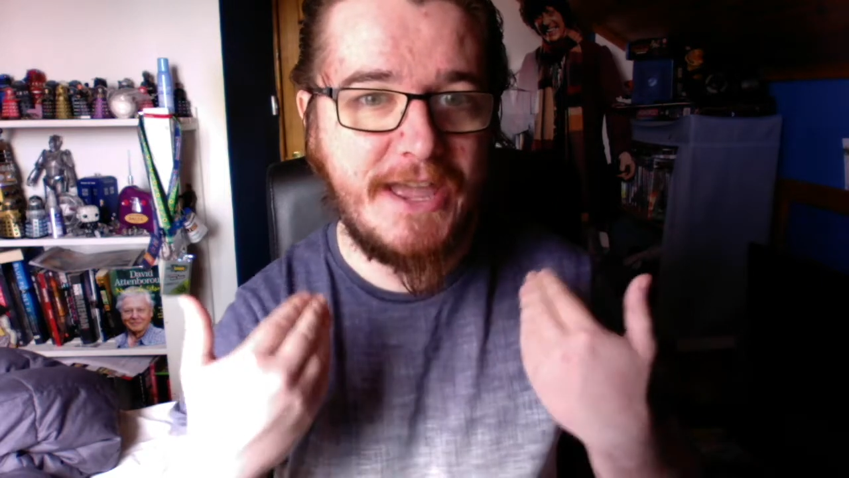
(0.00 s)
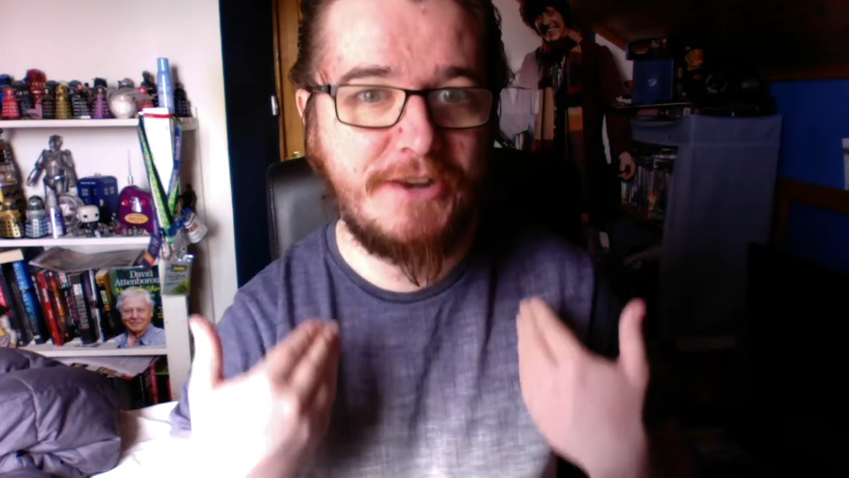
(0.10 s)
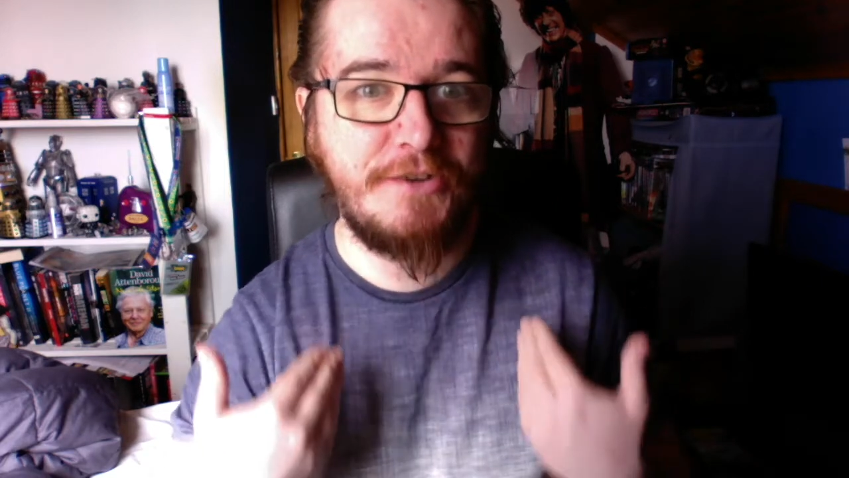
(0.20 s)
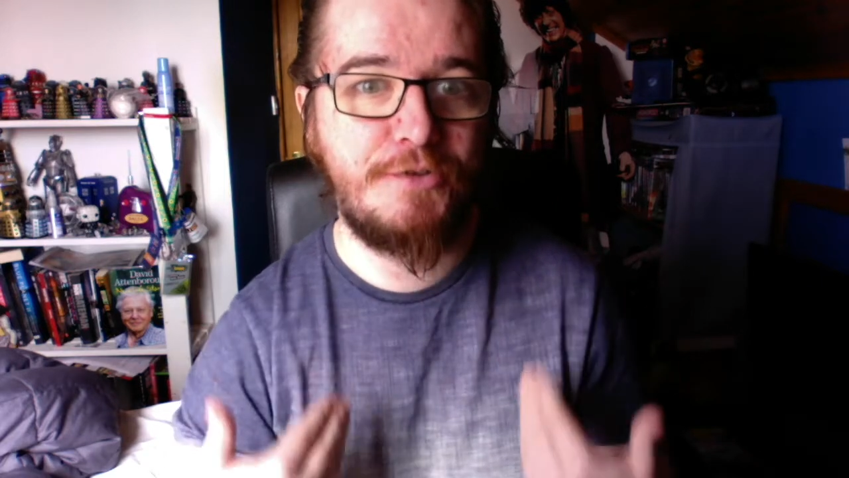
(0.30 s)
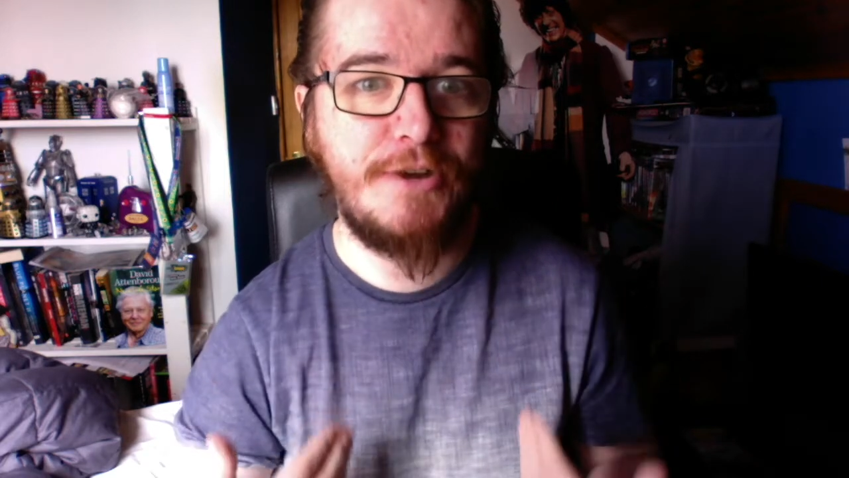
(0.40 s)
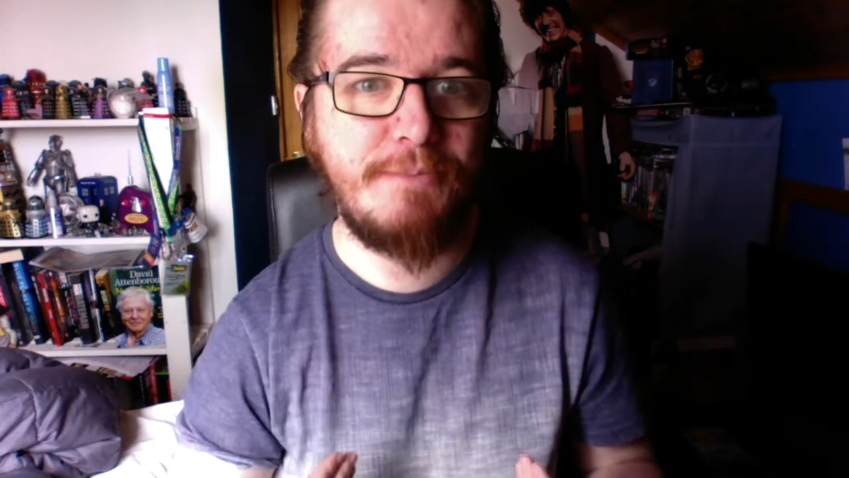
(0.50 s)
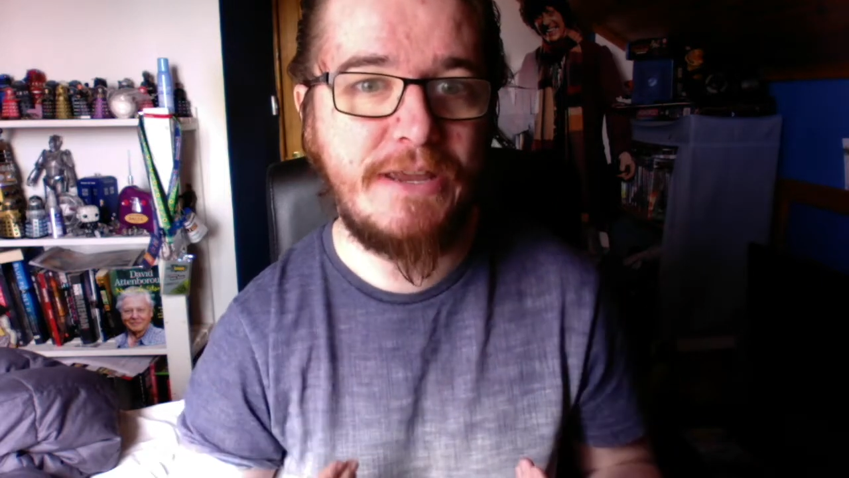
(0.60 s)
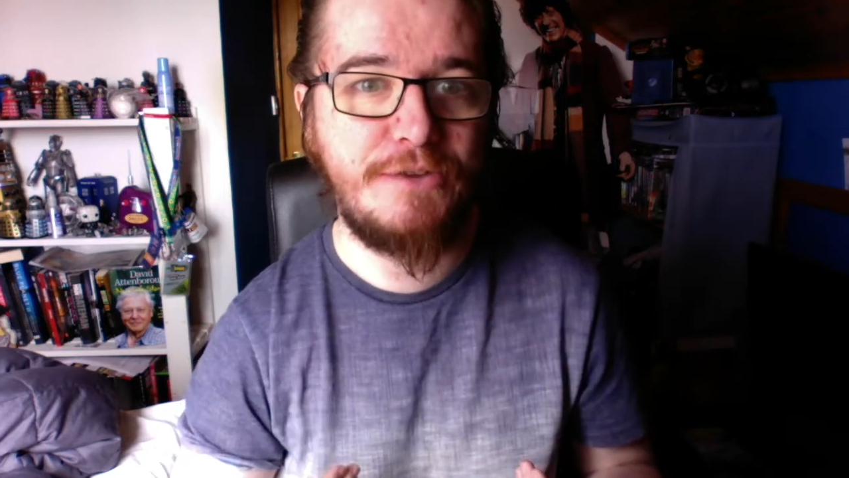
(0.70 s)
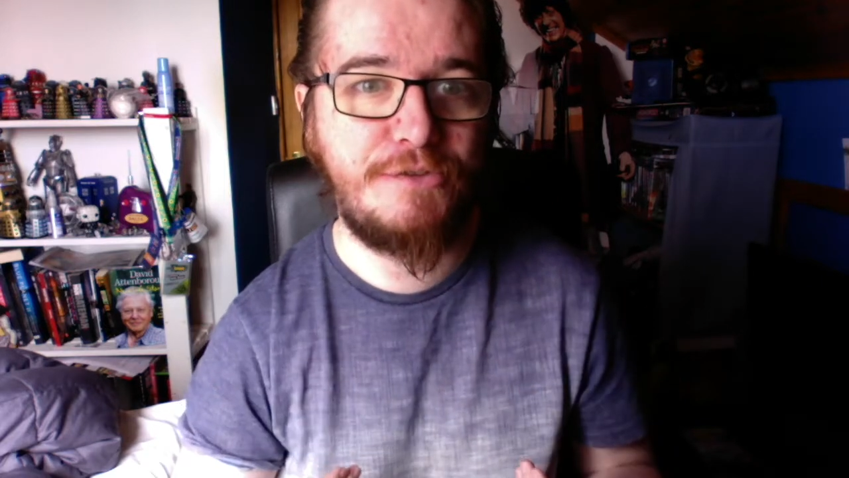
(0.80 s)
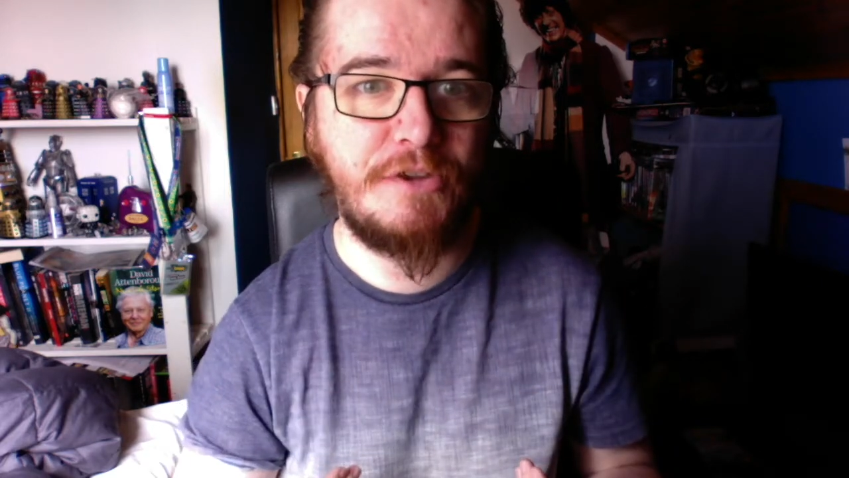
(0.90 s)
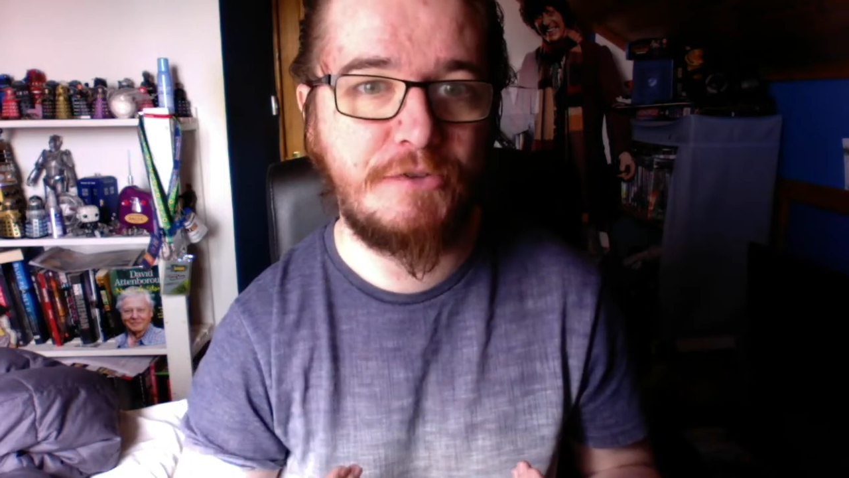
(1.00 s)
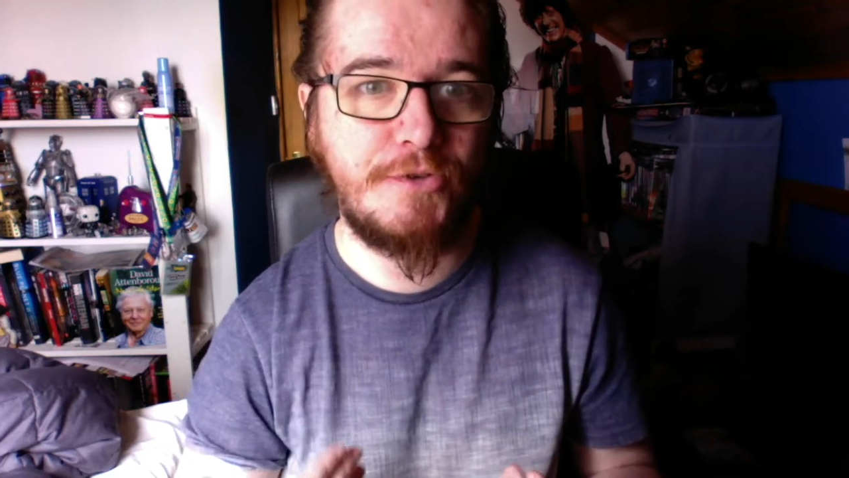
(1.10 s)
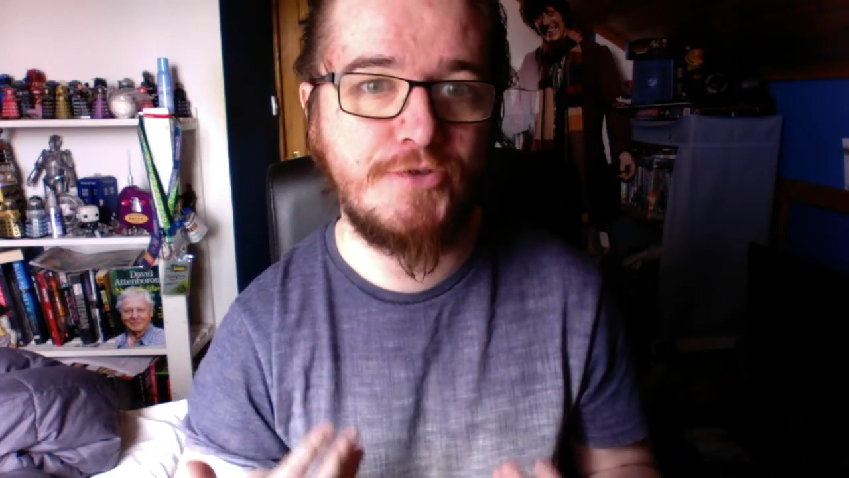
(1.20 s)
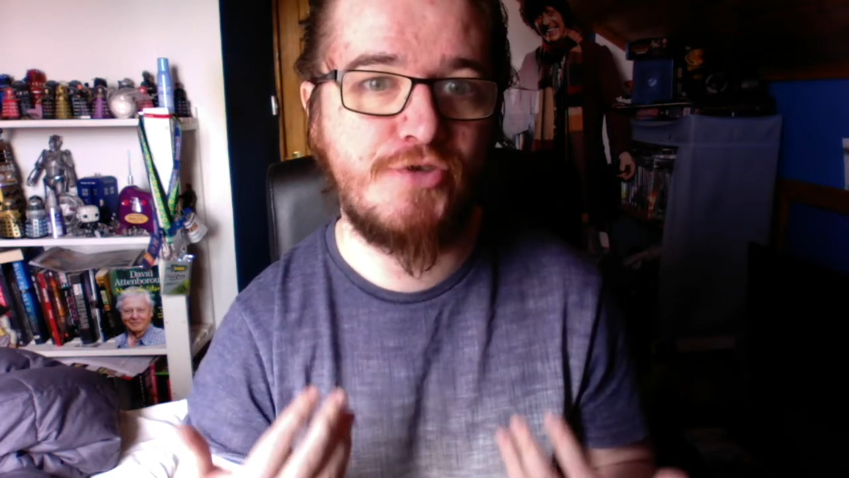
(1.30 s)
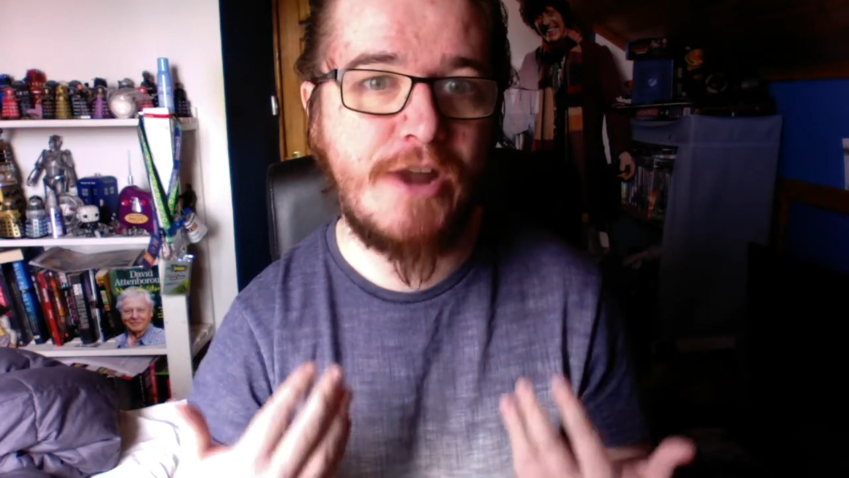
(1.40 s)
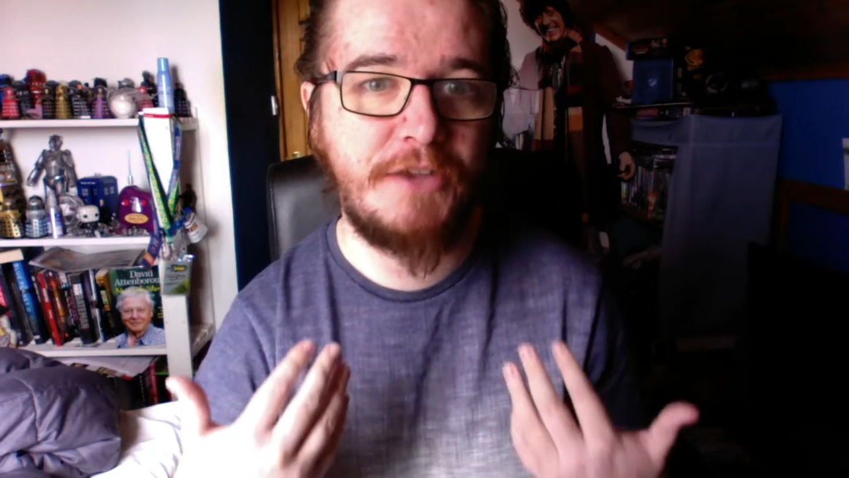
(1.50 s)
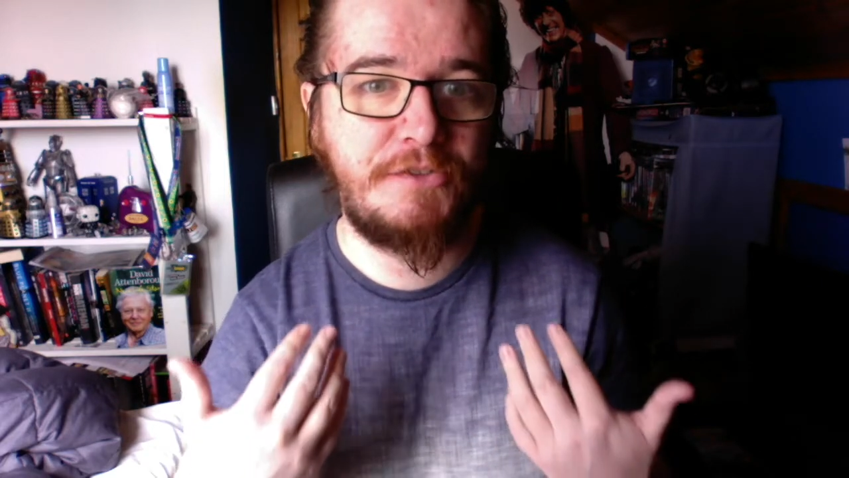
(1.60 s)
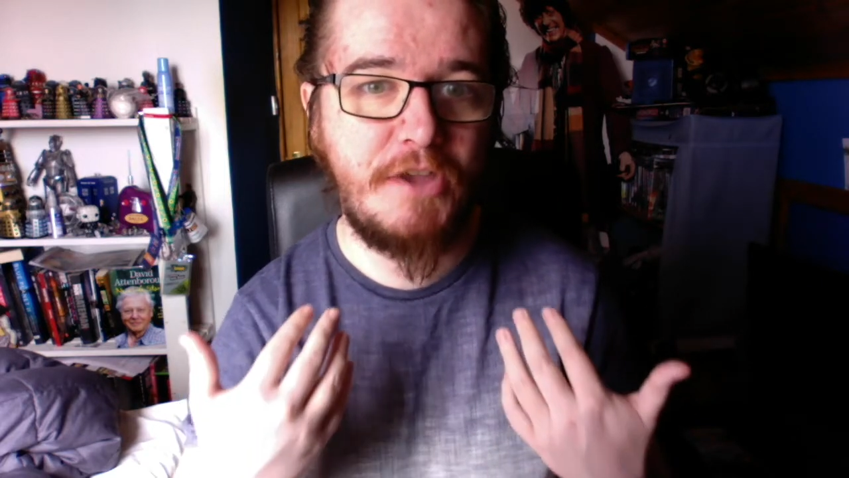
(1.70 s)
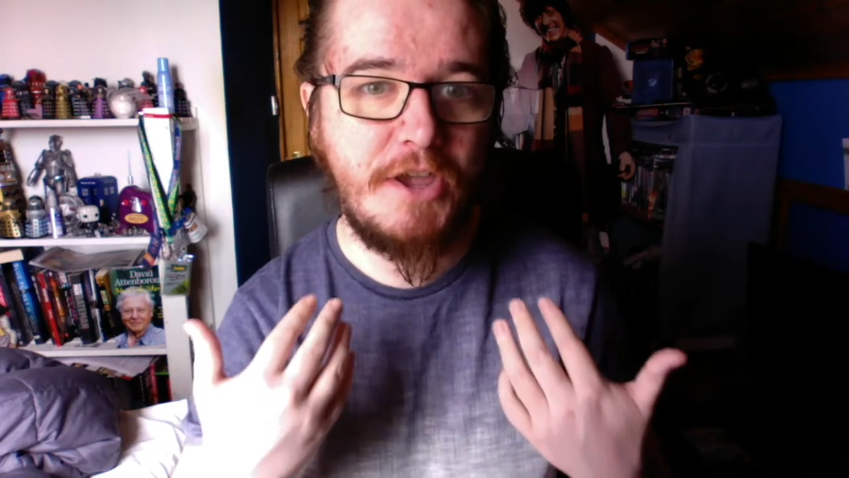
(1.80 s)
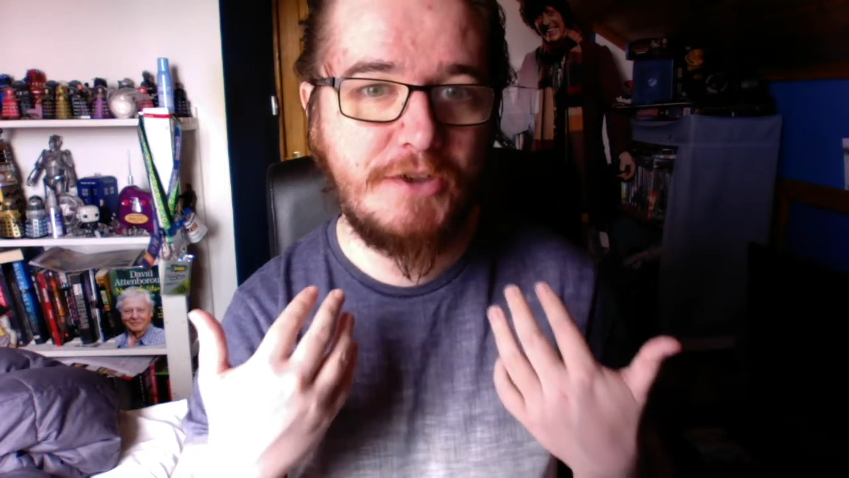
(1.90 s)
in a three-piece suit or
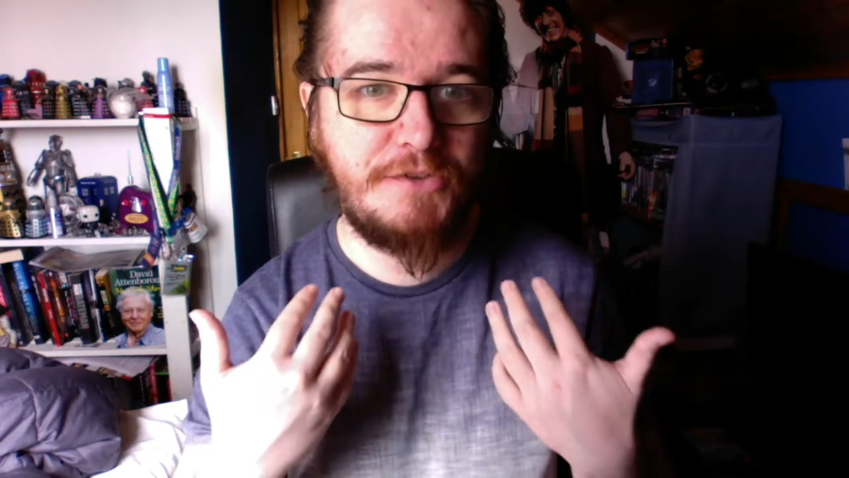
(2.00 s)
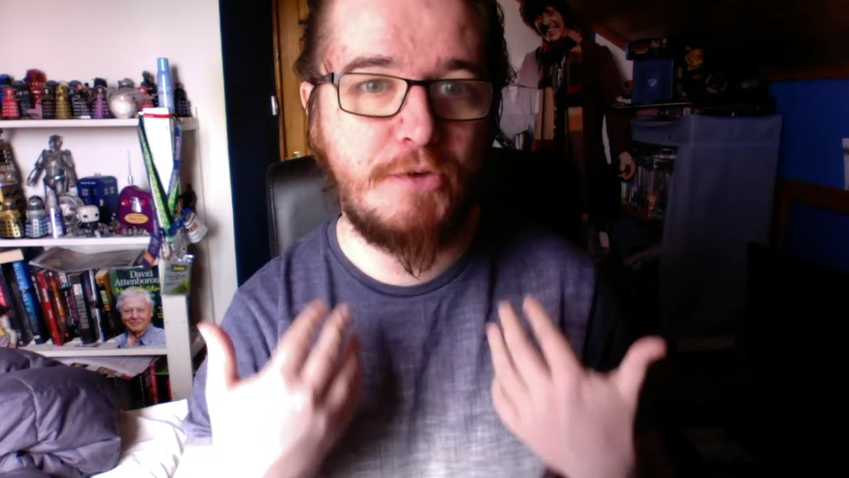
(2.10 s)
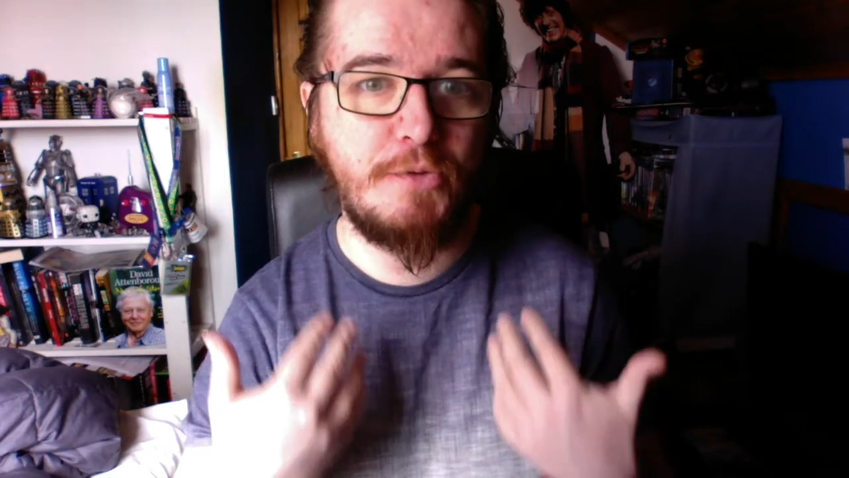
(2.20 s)
dress so